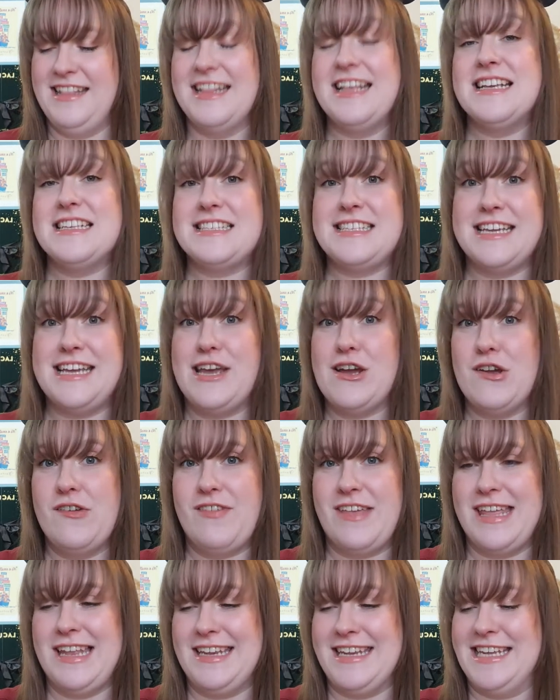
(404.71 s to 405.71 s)
This is a year
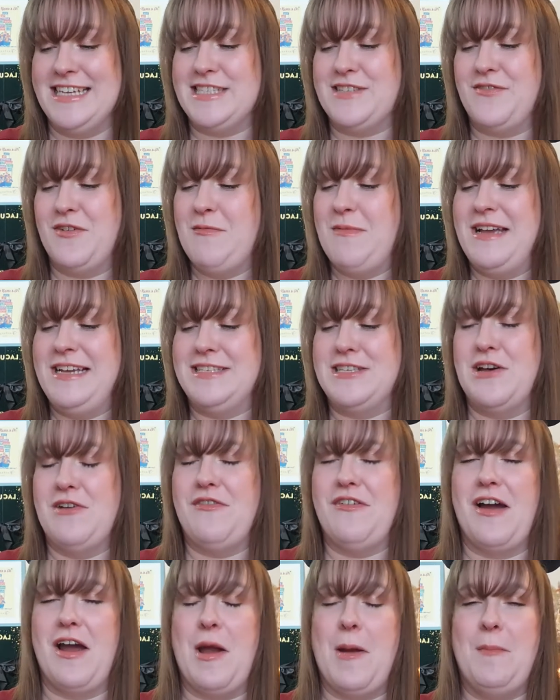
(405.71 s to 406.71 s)
of illness for me so
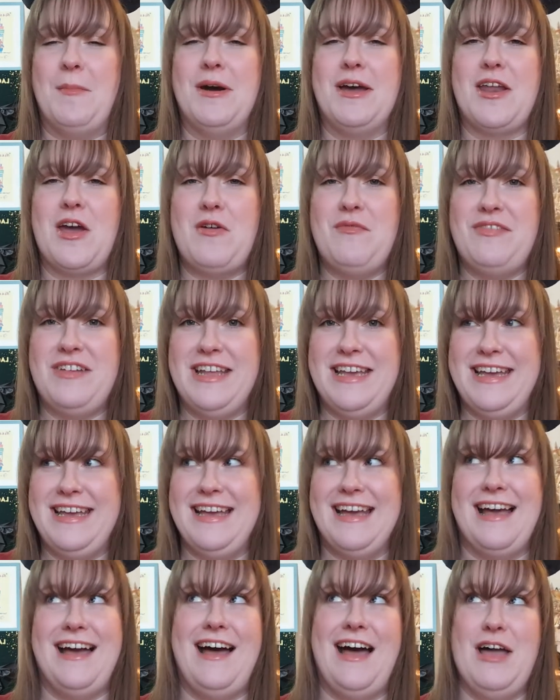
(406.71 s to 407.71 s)
far, but
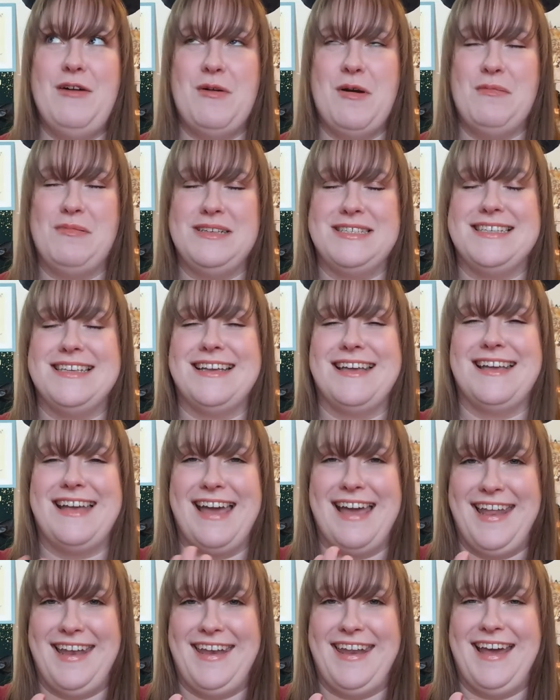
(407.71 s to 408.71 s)
hopefully I won't be sick
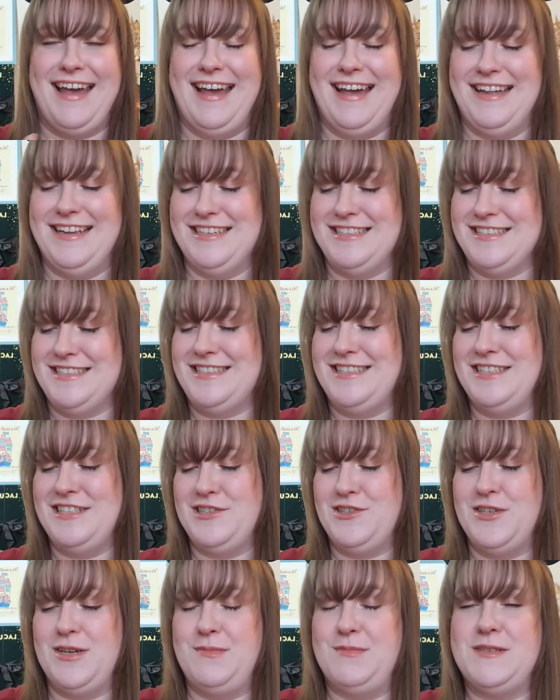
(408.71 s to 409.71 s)
again and the
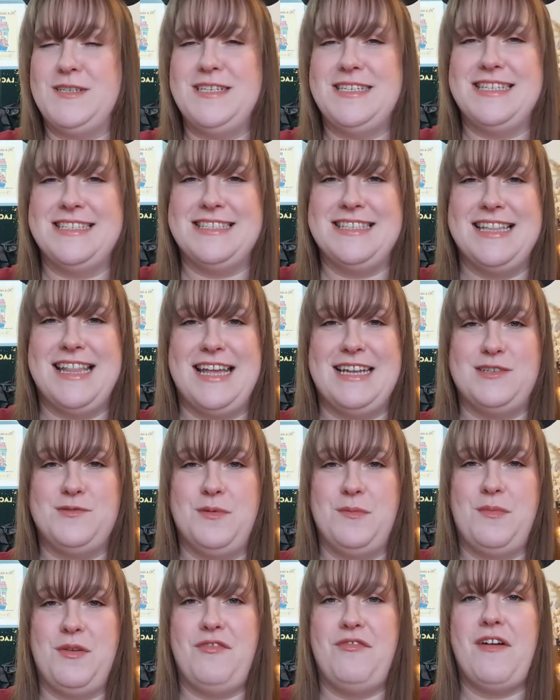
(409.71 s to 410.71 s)
trip to Disneyland
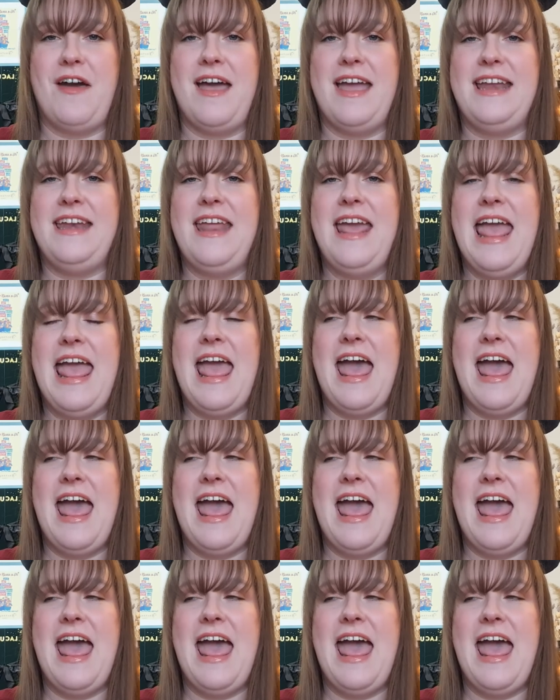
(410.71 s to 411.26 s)
would be fine.